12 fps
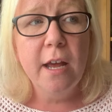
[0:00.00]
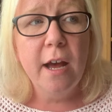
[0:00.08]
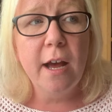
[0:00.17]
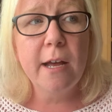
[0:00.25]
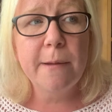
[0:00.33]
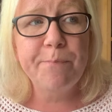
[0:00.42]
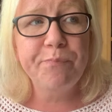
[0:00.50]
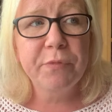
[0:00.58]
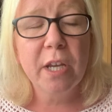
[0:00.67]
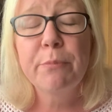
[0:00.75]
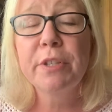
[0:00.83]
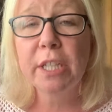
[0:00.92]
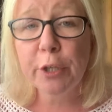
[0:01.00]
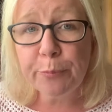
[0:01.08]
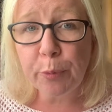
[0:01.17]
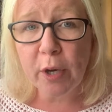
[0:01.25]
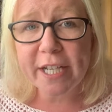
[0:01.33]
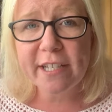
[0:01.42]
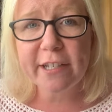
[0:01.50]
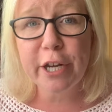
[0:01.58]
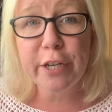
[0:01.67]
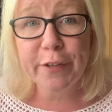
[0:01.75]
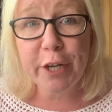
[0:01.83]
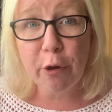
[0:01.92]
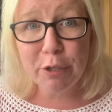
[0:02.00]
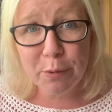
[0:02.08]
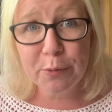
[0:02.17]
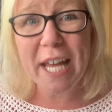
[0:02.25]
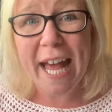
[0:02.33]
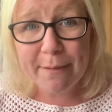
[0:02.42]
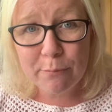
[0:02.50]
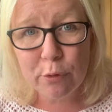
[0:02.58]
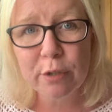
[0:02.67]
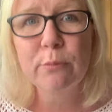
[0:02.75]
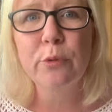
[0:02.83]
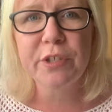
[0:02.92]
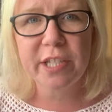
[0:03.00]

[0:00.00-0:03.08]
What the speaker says: But the low prices kind of encourage people to add more and more to